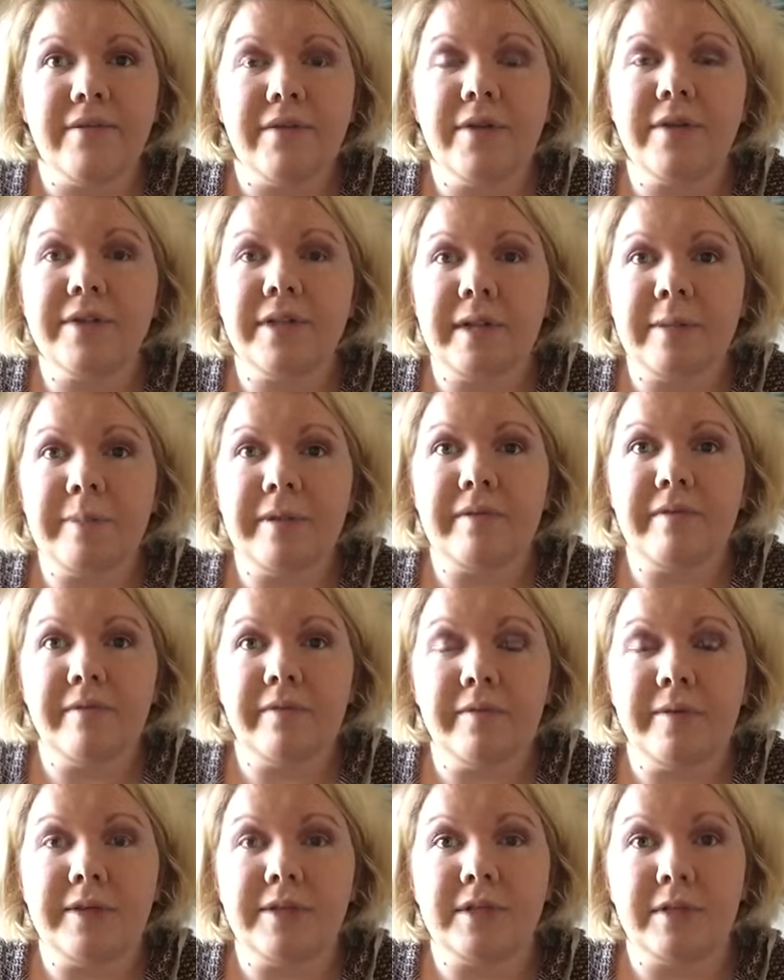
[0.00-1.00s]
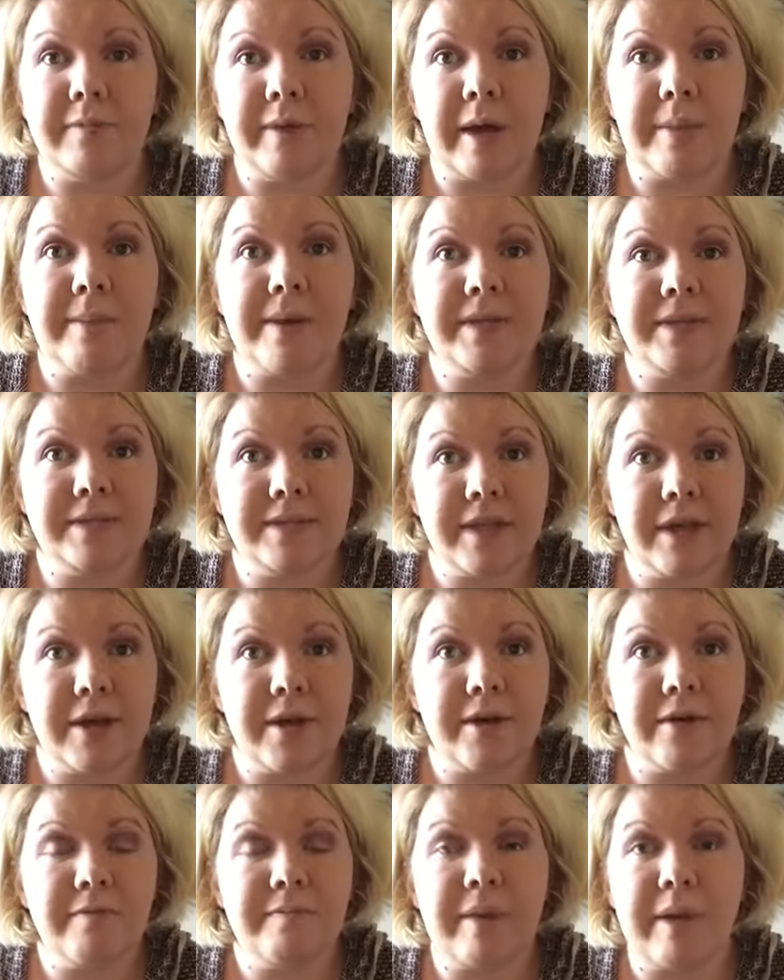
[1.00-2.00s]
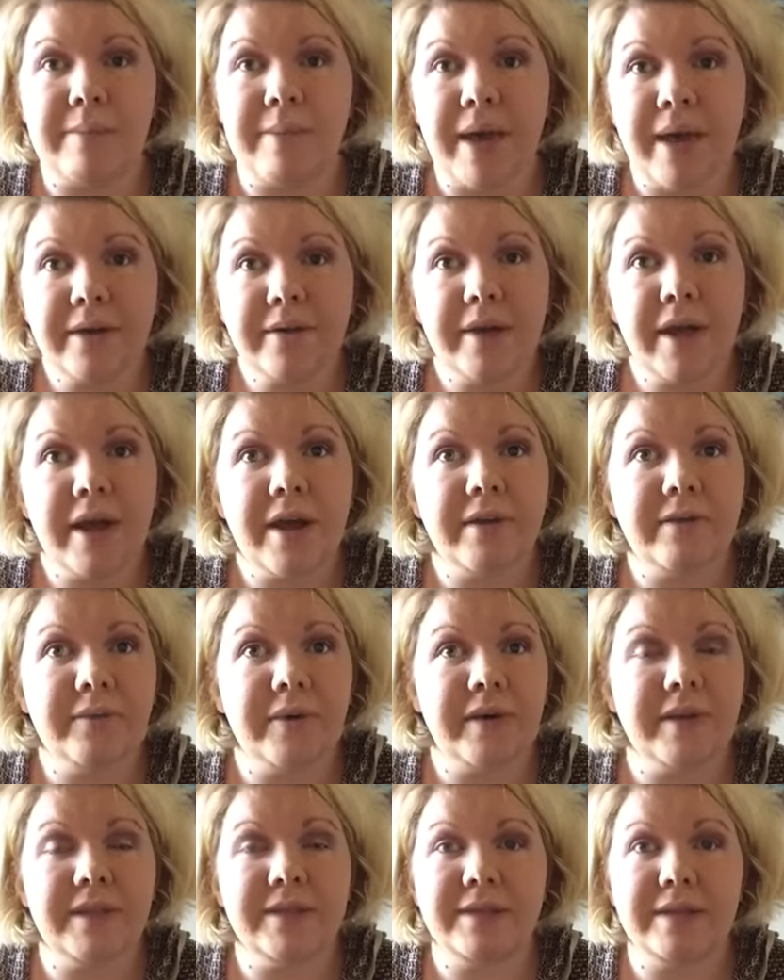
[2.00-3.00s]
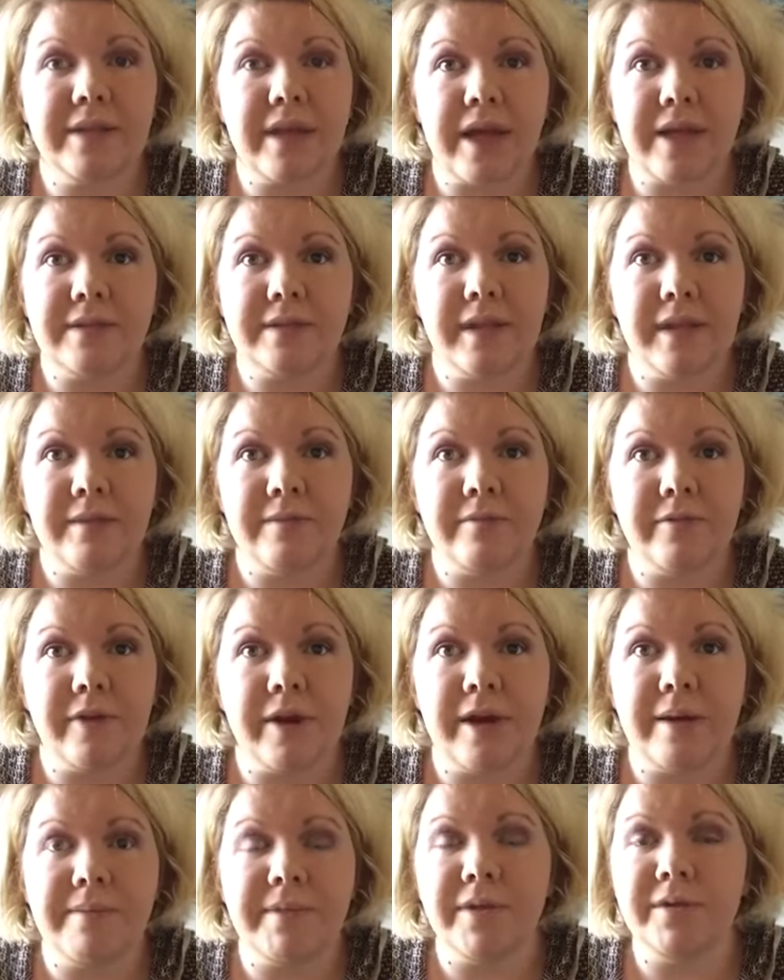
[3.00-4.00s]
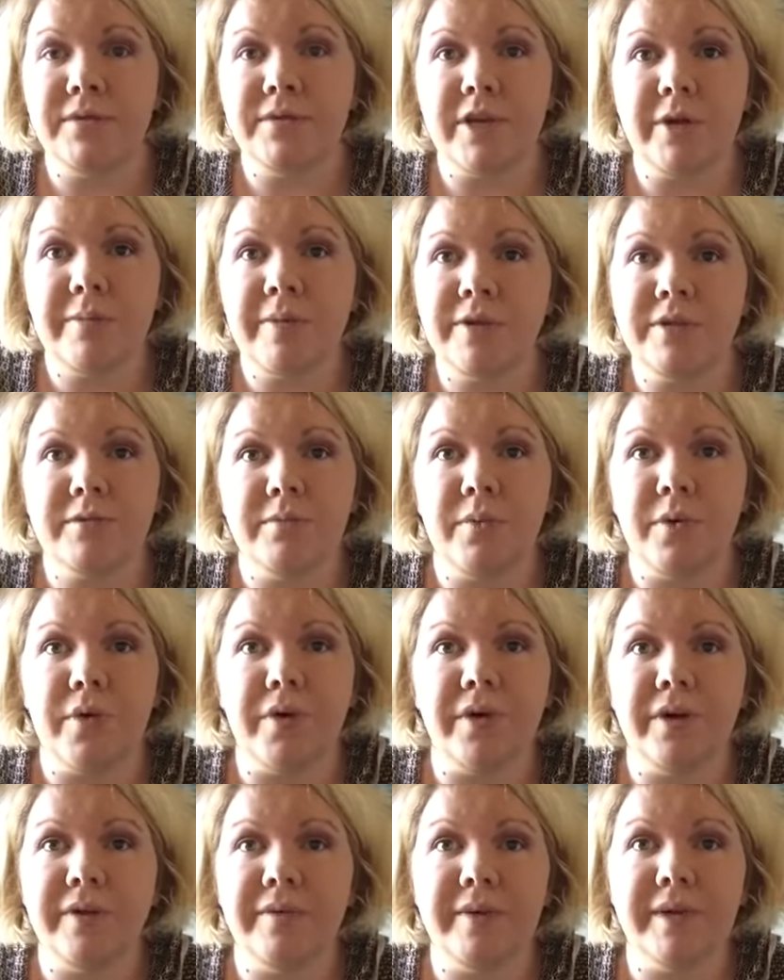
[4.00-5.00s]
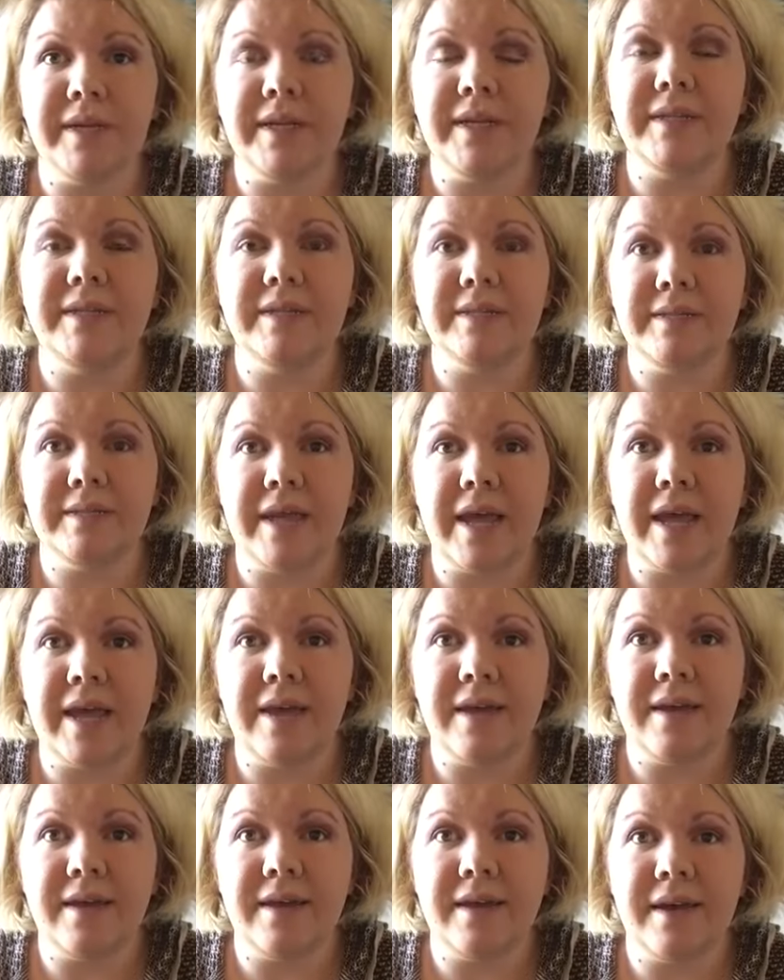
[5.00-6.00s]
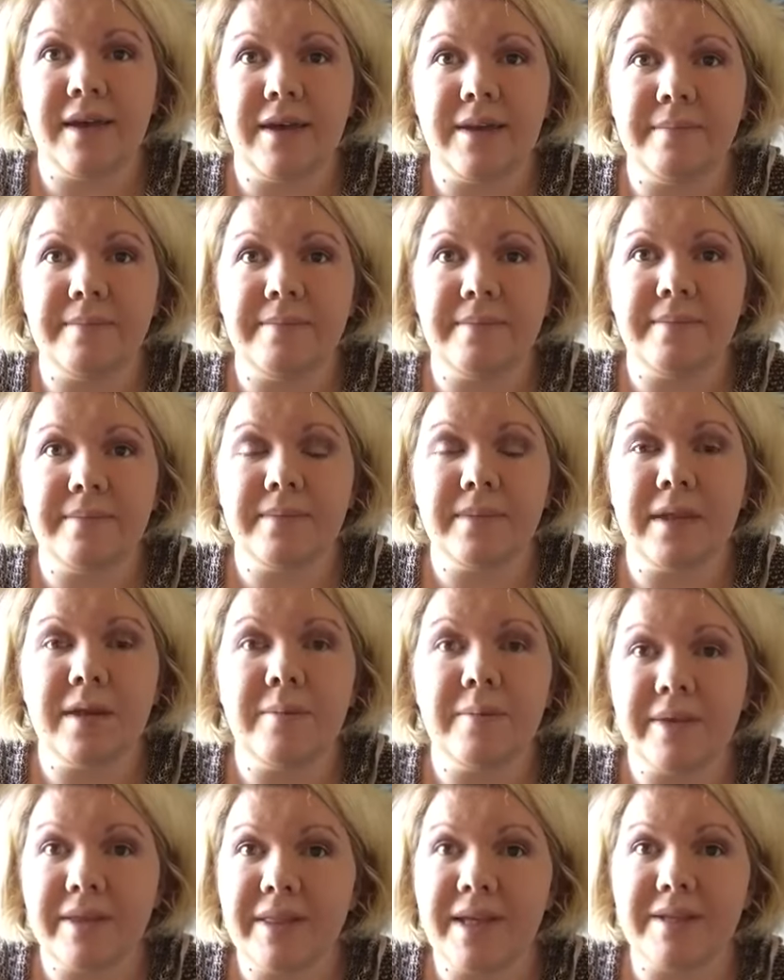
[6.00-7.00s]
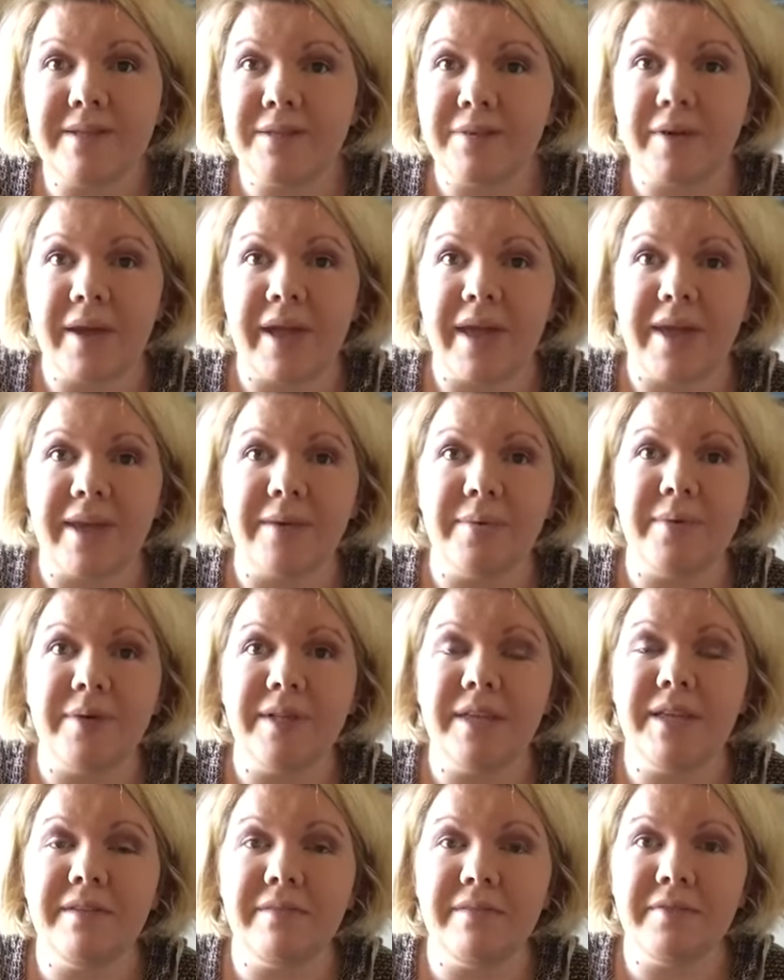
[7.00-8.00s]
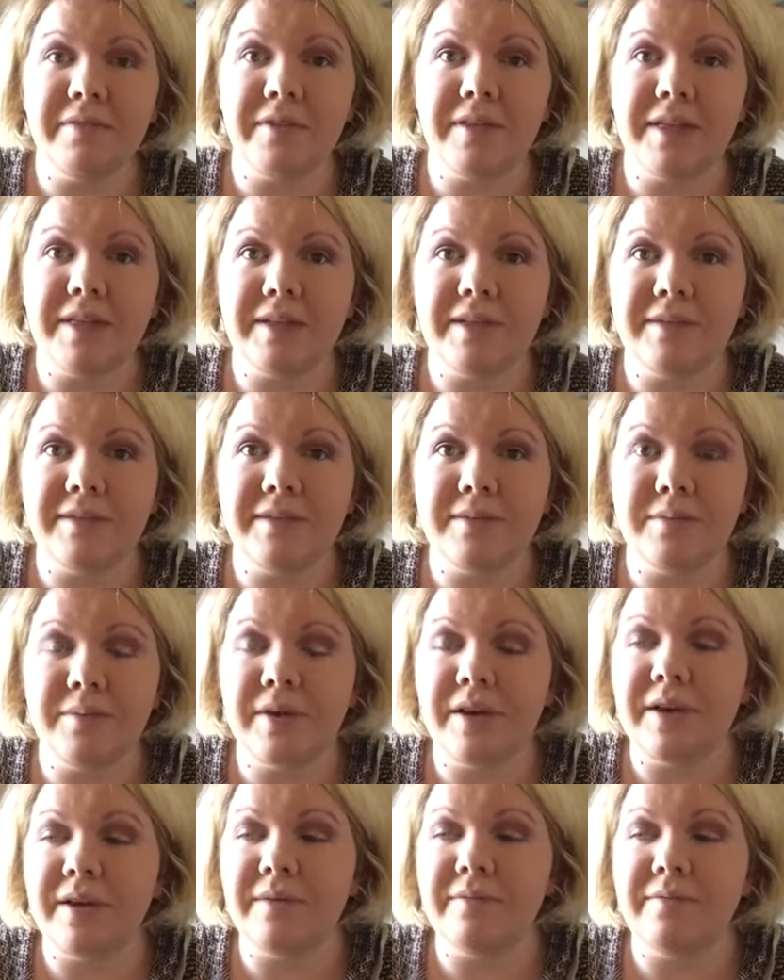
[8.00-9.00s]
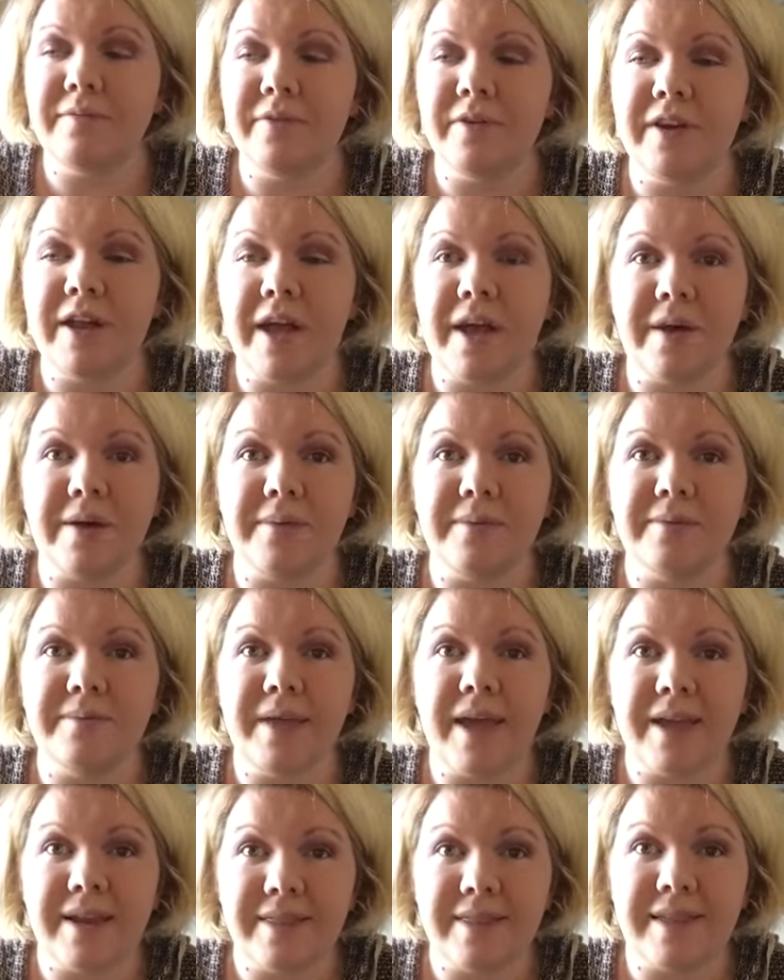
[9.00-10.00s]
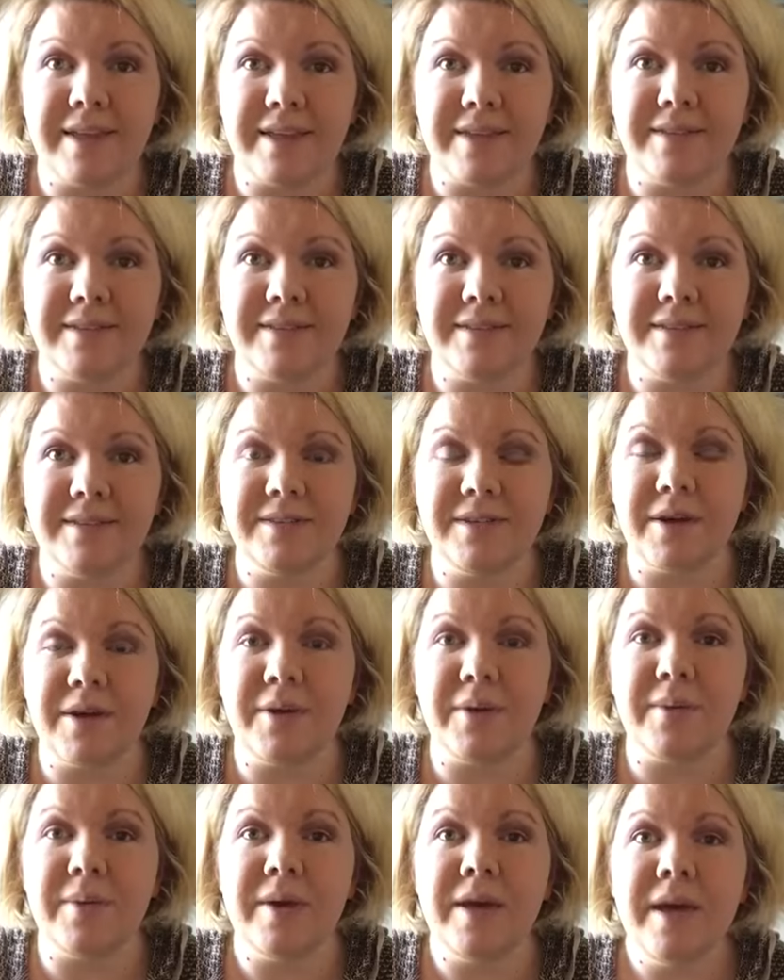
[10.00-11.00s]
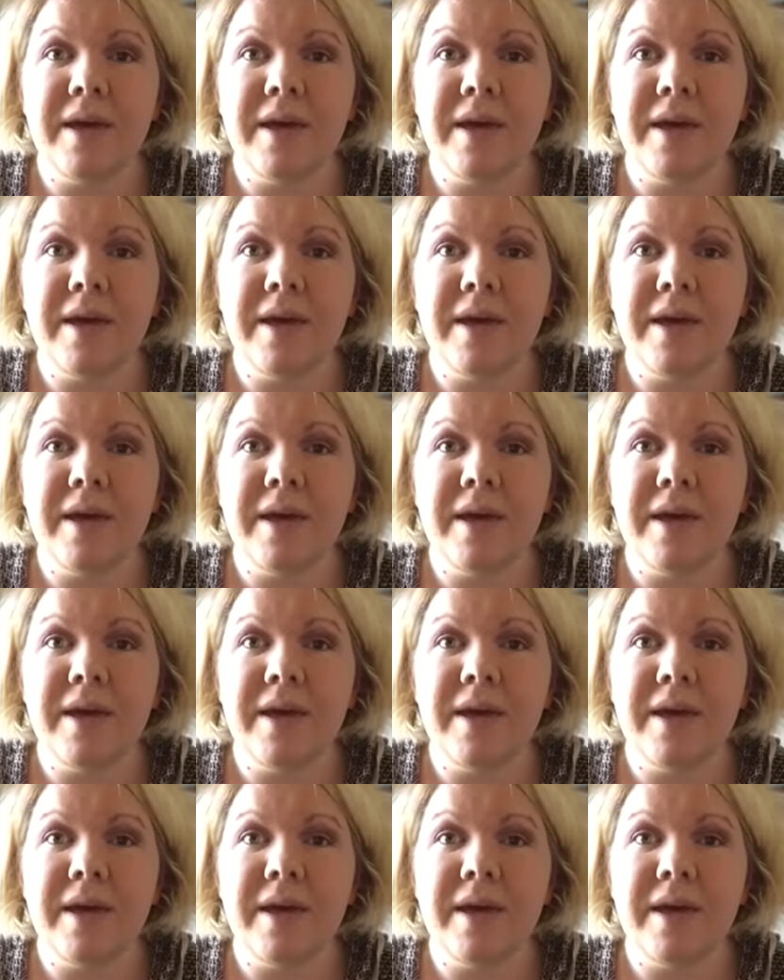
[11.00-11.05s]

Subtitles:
you a little bit of information about myself, my background, where this class came from. There's so much more really to say, but that's okay. We'll leave it for this, for now, at this. So,